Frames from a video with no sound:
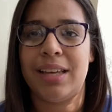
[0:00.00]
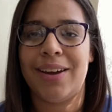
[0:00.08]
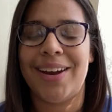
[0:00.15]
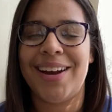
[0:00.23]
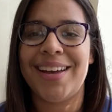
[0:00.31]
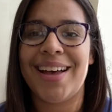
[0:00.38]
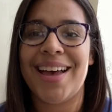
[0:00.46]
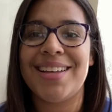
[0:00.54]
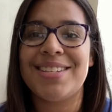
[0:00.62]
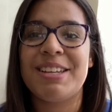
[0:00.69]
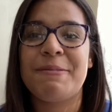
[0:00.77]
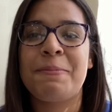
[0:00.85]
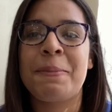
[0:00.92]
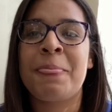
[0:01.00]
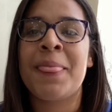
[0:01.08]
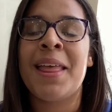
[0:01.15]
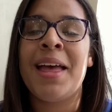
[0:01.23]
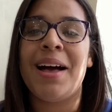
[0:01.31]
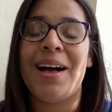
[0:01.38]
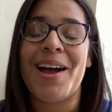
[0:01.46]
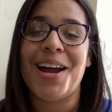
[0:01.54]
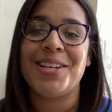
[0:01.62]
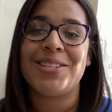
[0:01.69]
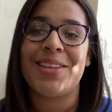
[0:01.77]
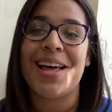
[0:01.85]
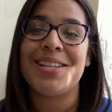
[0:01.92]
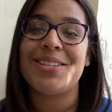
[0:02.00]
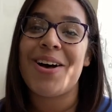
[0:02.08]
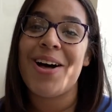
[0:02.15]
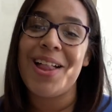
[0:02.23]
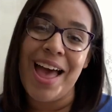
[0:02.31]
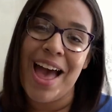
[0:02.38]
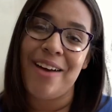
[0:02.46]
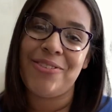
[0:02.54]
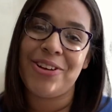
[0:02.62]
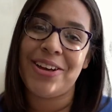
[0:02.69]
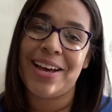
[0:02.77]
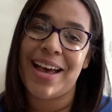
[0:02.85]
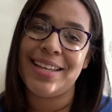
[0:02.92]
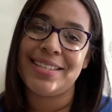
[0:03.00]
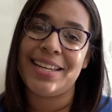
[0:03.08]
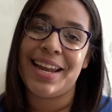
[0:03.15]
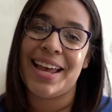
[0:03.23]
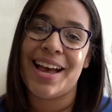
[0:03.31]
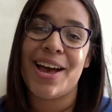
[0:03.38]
All right, guys? All right, so that's all I have for you guys today.